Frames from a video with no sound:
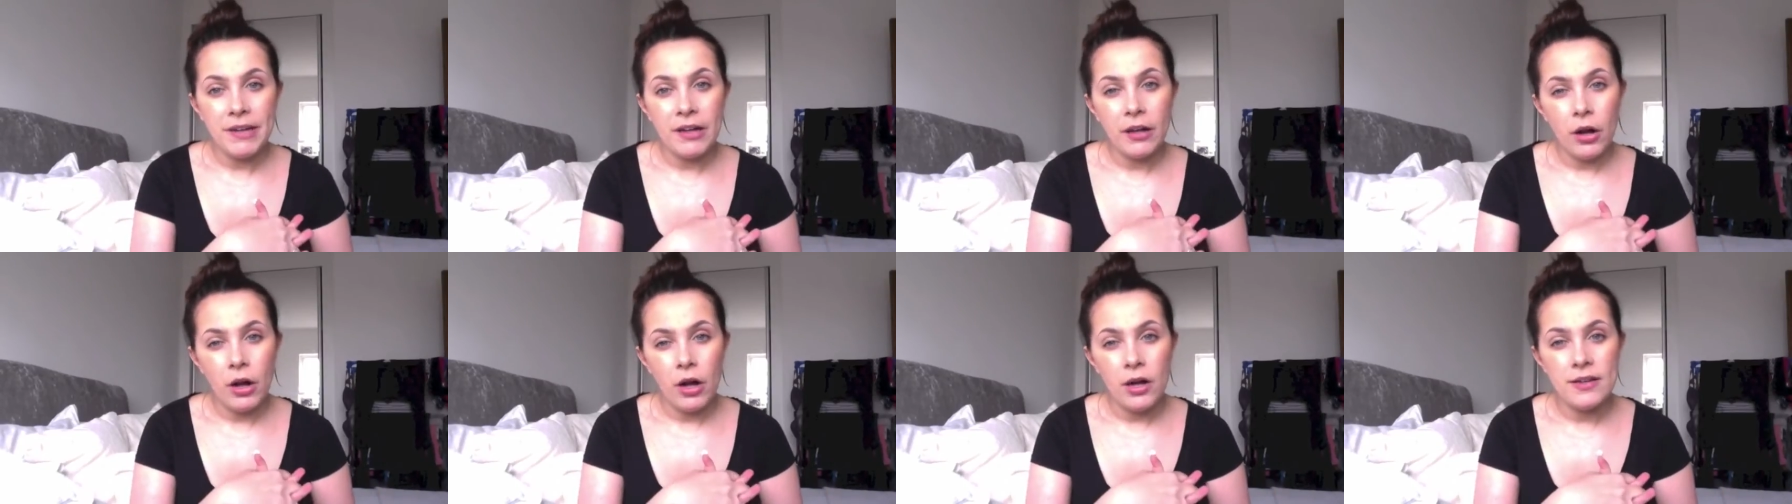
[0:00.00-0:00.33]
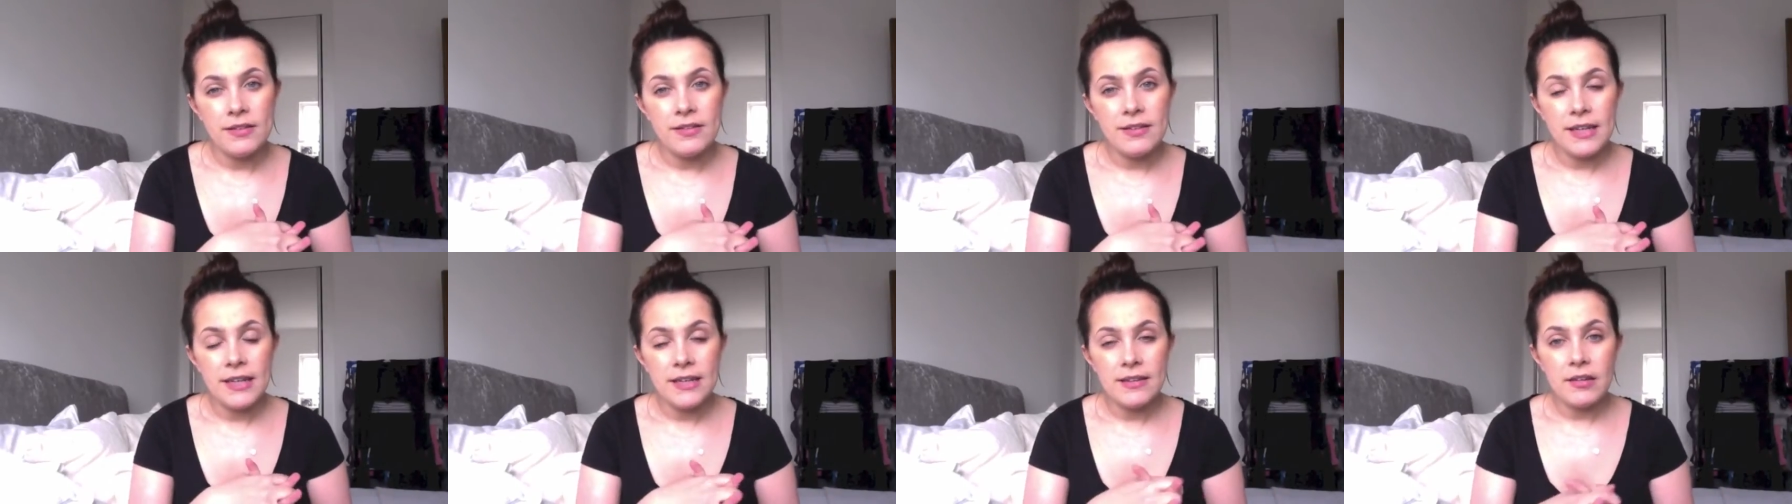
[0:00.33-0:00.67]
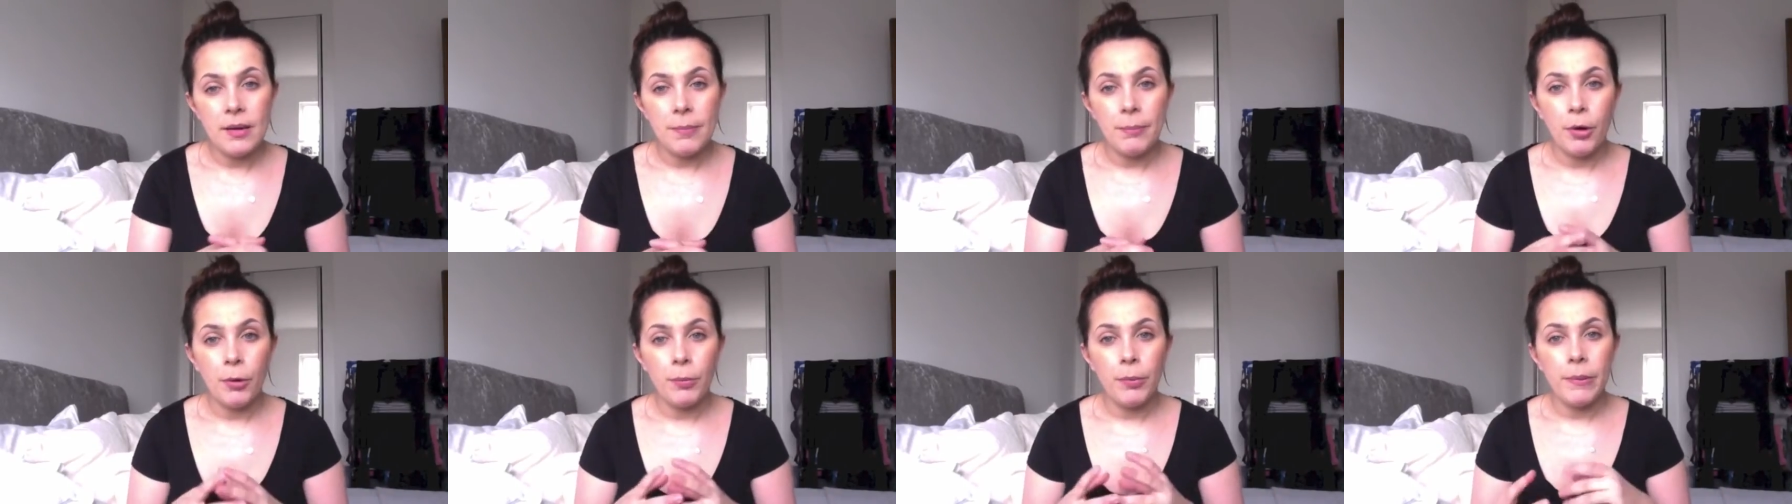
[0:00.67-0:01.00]
classes,
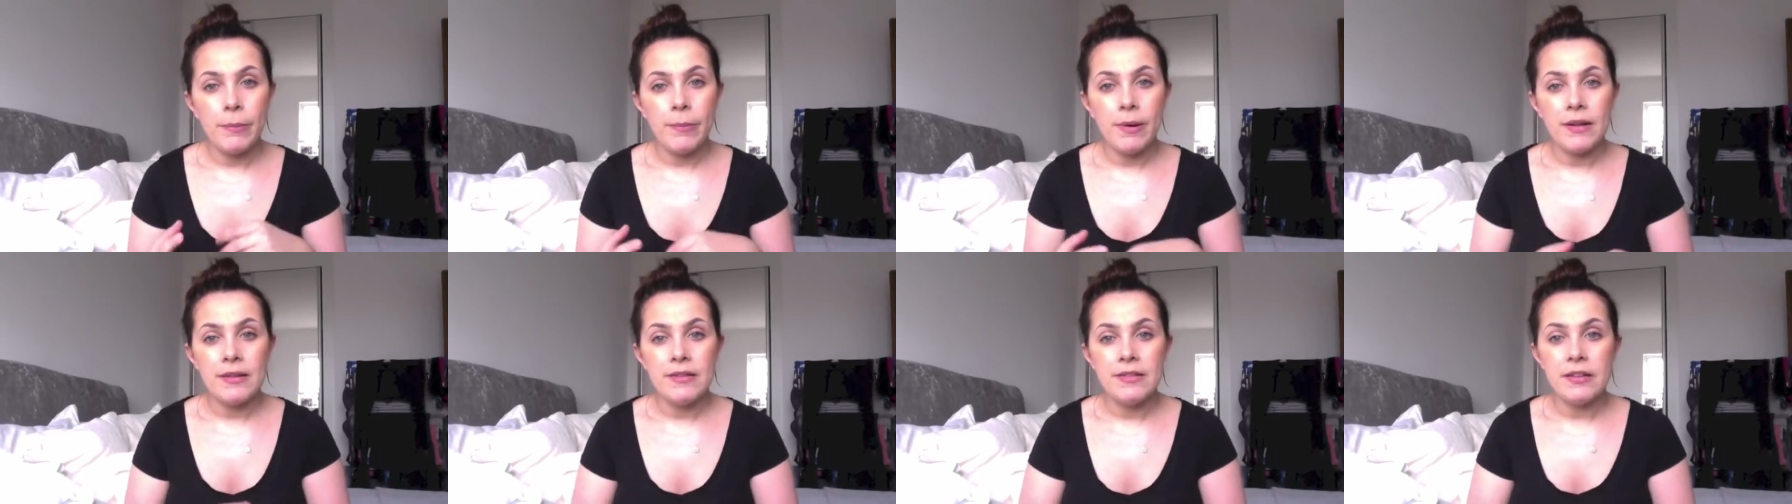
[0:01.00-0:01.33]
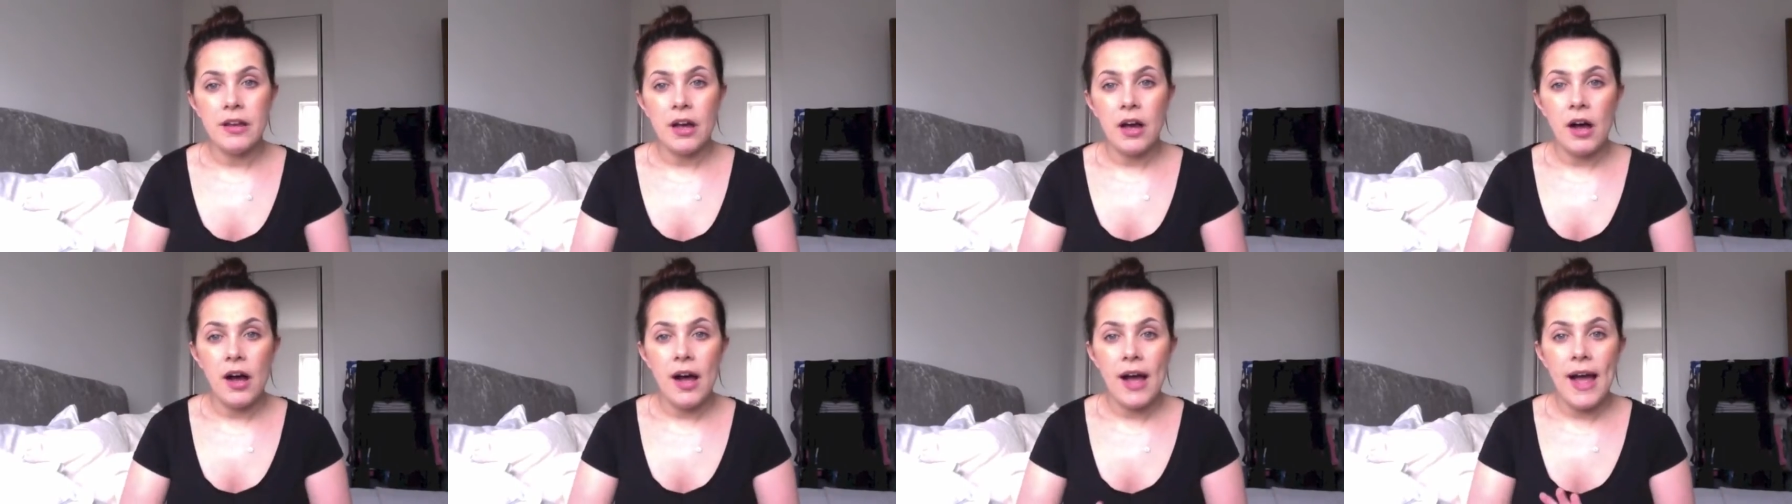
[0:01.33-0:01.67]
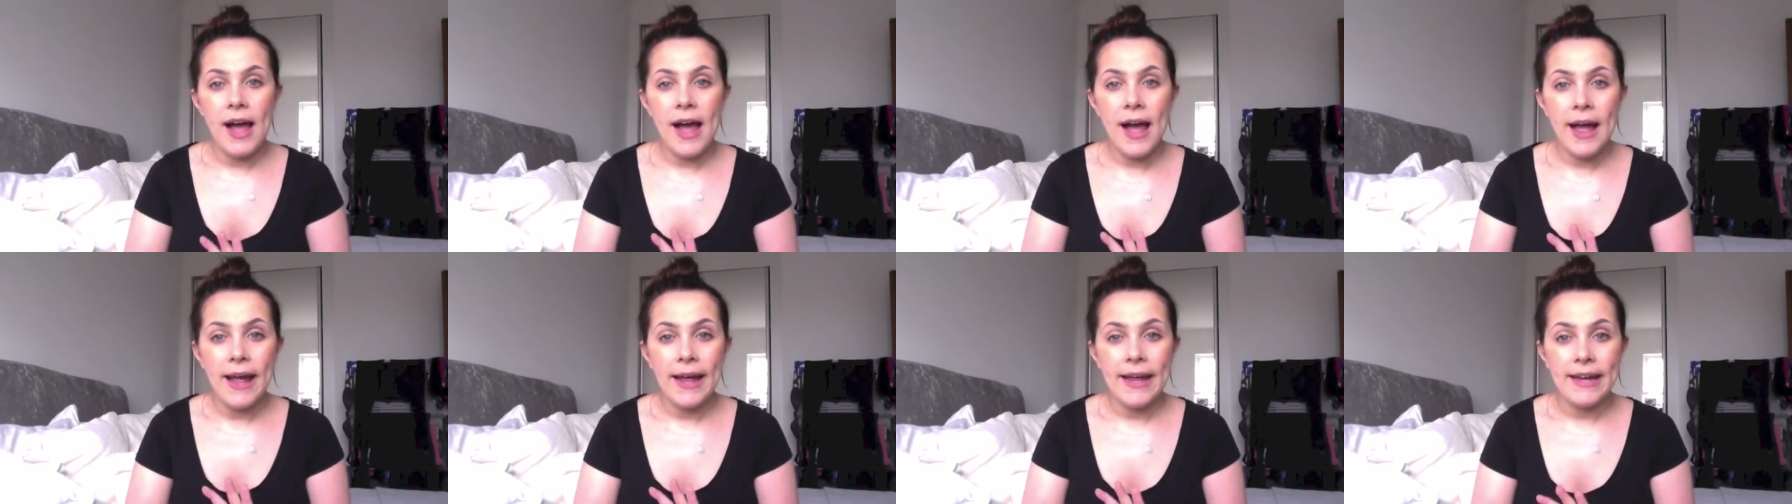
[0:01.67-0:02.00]
I pop him under
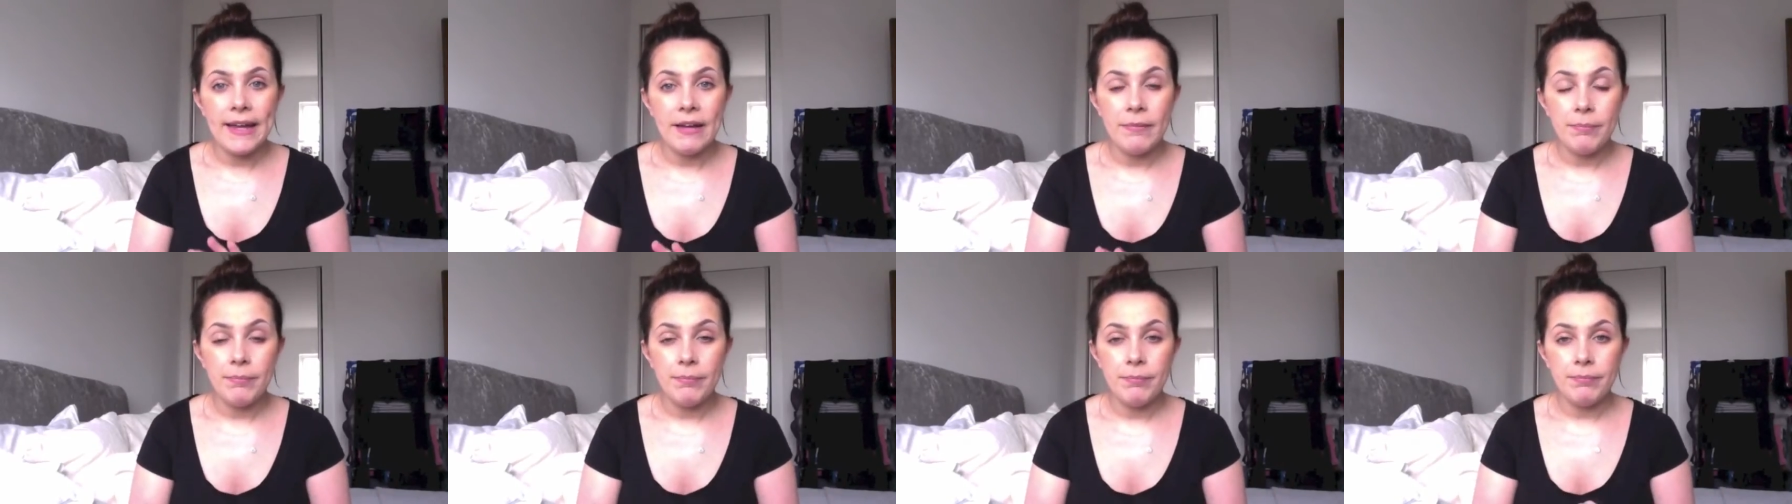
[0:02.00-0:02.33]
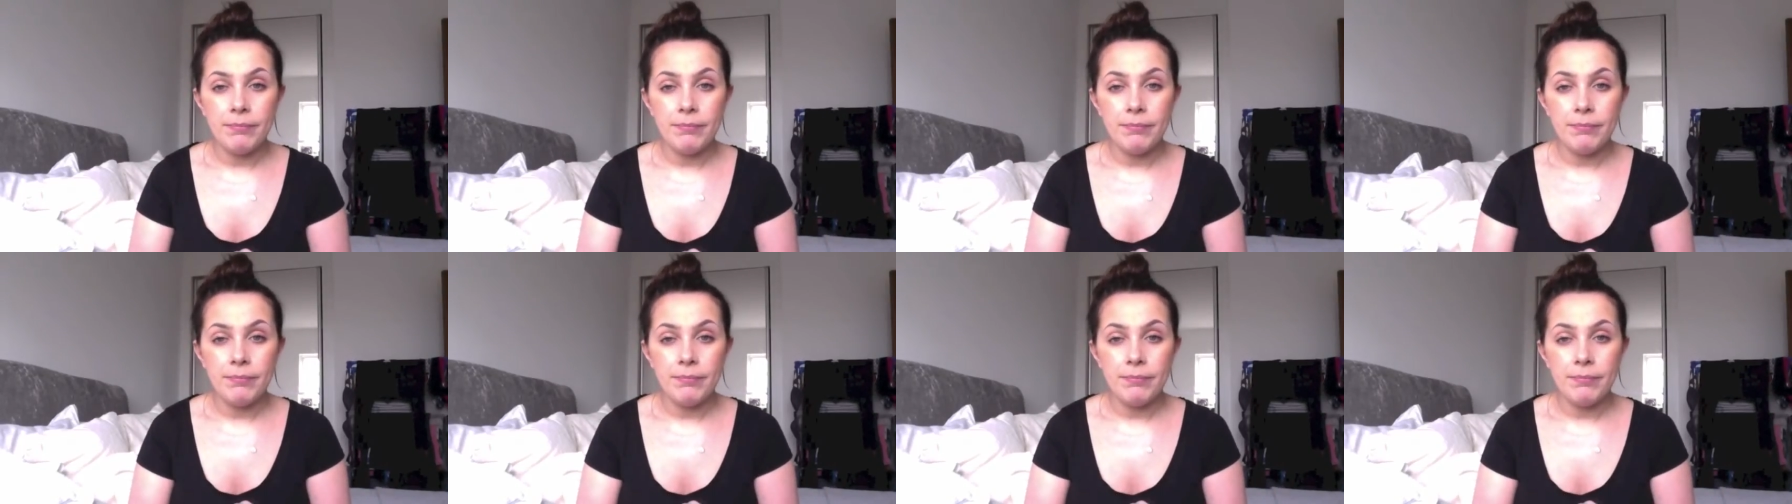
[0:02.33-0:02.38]
a